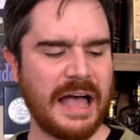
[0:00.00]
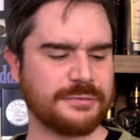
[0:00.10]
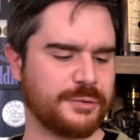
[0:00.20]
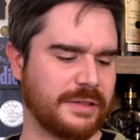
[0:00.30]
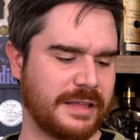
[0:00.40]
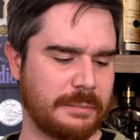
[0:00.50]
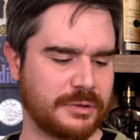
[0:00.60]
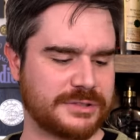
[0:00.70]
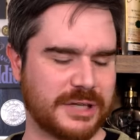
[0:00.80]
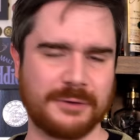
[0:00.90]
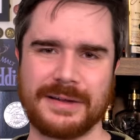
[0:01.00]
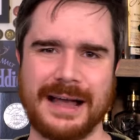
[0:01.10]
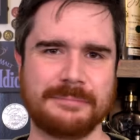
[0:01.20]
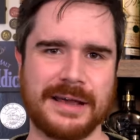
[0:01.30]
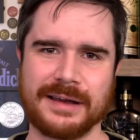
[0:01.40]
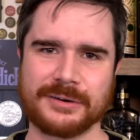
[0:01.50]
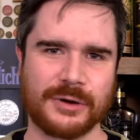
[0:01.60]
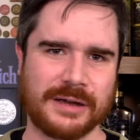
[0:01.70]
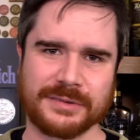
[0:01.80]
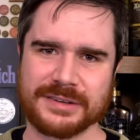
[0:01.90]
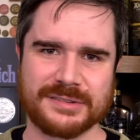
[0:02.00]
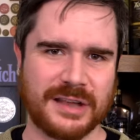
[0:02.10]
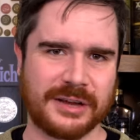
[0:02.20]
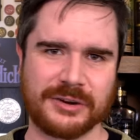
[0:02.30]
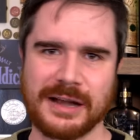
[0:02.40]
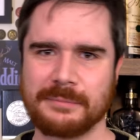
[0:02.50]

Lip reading: As for the label itself, I'm not a graphic designer.